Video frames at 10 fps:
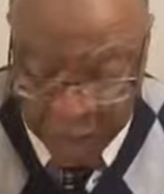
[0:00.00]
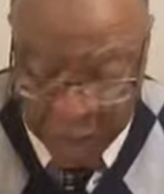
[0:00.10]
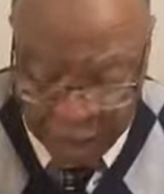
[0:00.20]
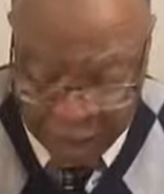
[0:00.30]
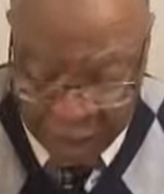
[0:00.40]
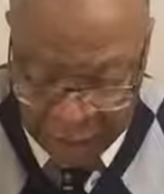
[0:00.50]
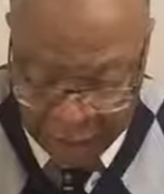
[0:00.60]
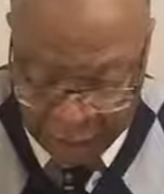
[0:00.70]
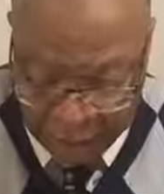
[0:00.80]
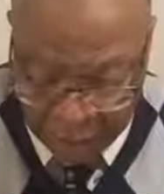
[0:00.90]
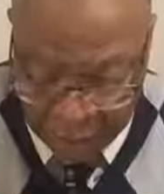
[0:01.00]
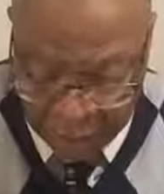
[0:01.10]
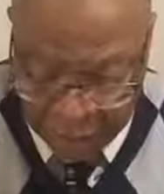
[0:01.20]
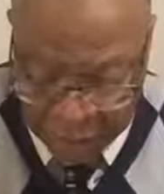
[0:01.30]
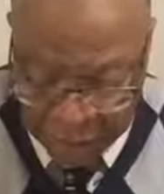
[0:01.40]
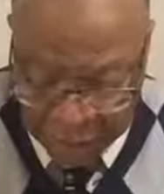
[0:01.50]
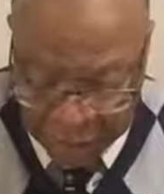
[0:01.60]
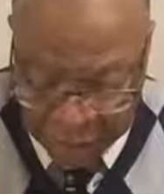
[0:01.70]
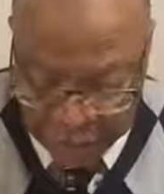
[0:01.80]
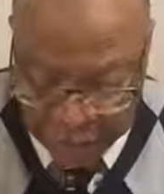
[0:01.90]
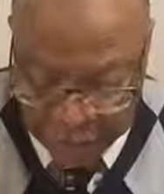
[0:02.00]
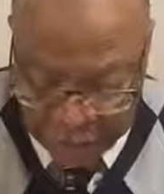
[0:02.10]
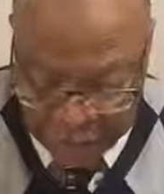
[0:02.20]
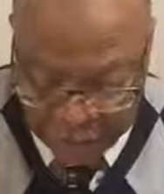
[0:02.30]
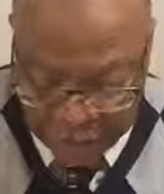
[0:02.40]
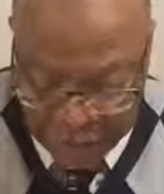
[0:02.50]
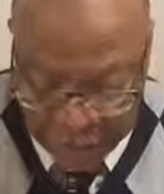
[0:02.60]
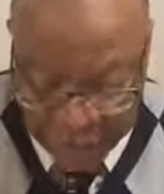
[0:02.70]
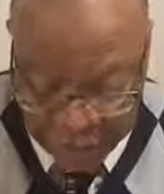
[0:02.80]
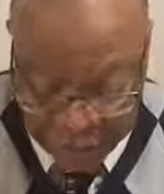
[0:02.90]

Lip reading: lead people into a behavior that's to